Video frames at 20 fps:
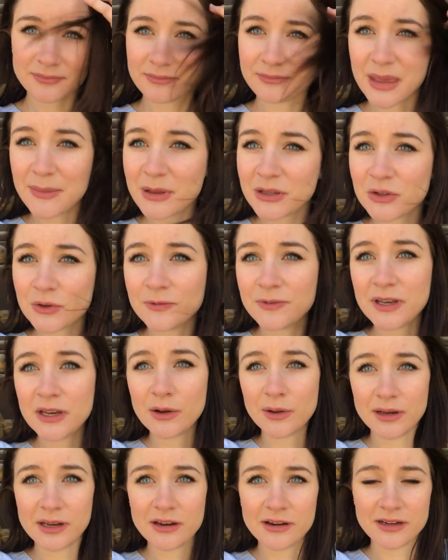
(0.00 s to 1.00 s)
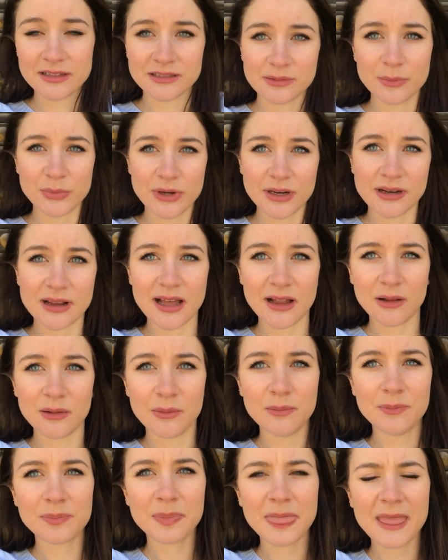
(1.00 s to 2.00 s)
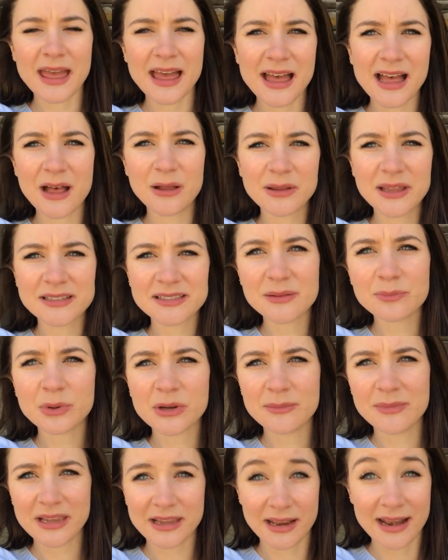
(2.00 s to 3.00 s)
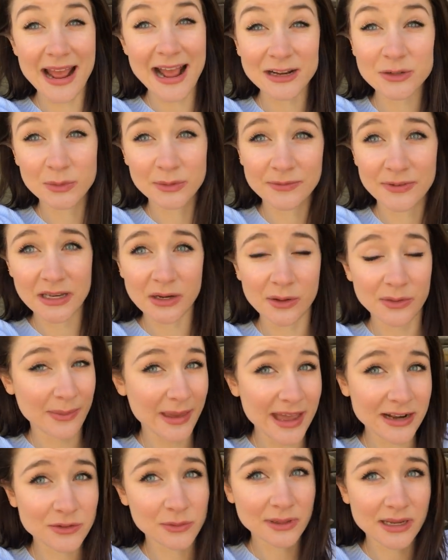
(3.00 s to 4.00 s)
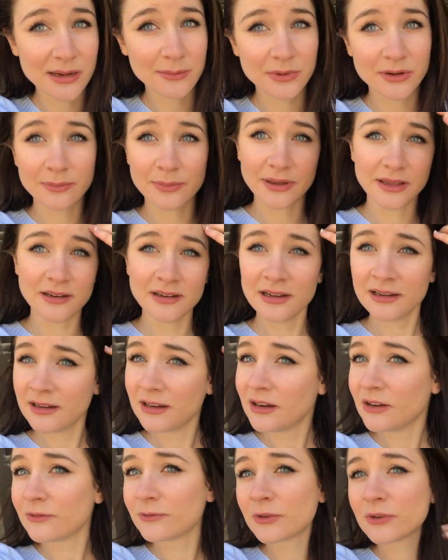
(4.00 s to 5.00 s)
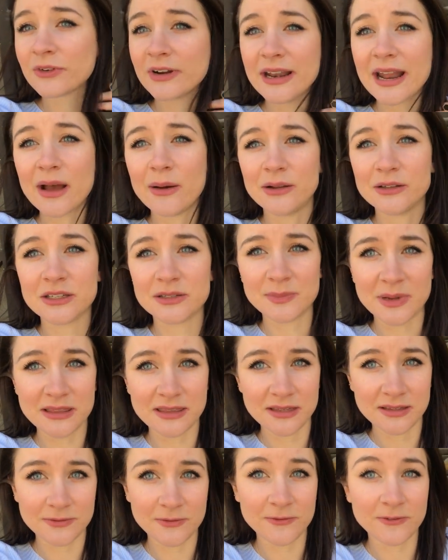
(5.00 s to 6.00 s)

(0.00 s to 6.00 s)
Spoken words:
Maybe I'll do a video out here at some point. I'll at some point make an actual video with my actual camera, but for right now, I'll just make these